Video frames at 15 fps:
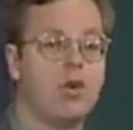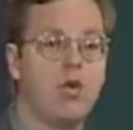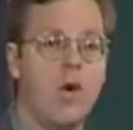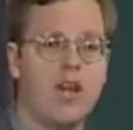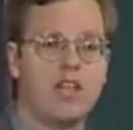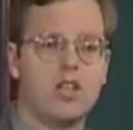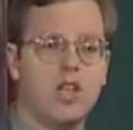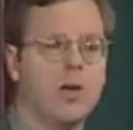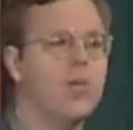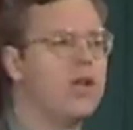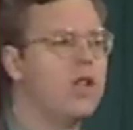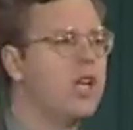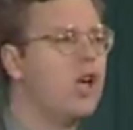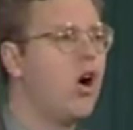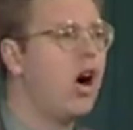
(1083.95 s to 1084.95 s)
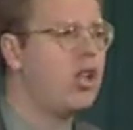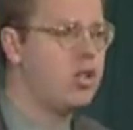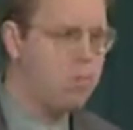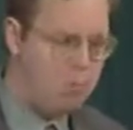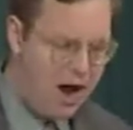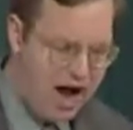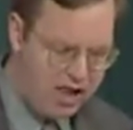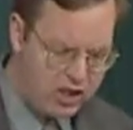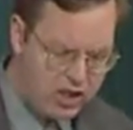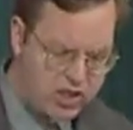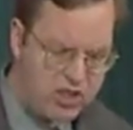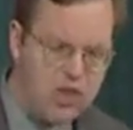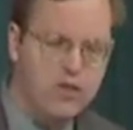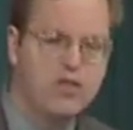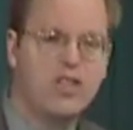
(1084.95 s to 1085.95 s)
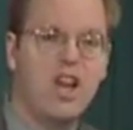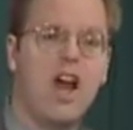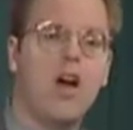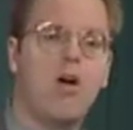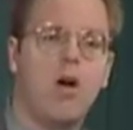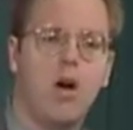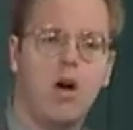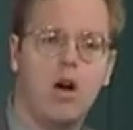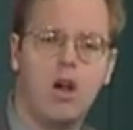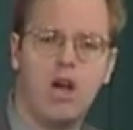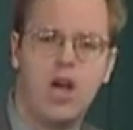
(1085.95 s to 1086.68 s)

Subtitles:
quite deliberately called a policy of terror